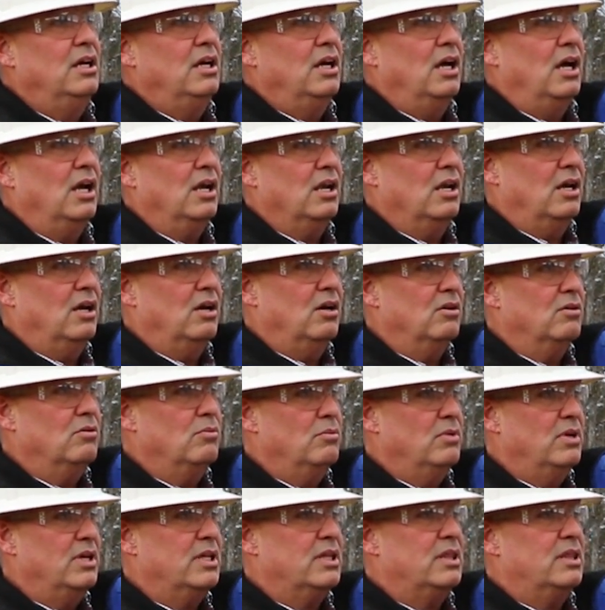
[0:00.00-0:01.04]

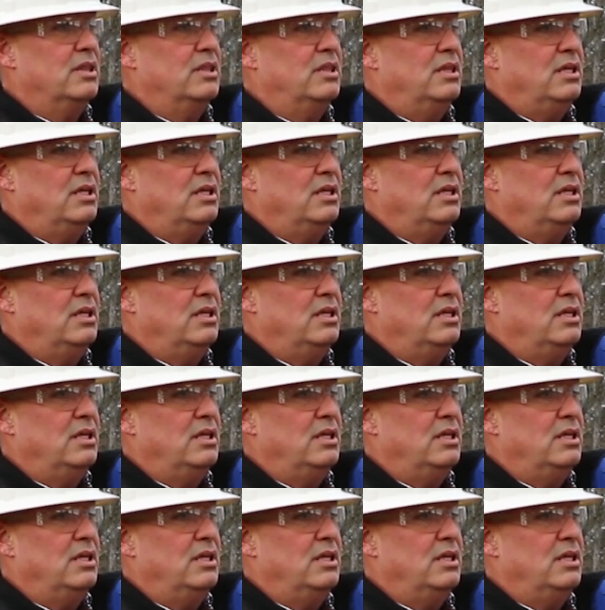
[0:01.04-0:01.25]
along with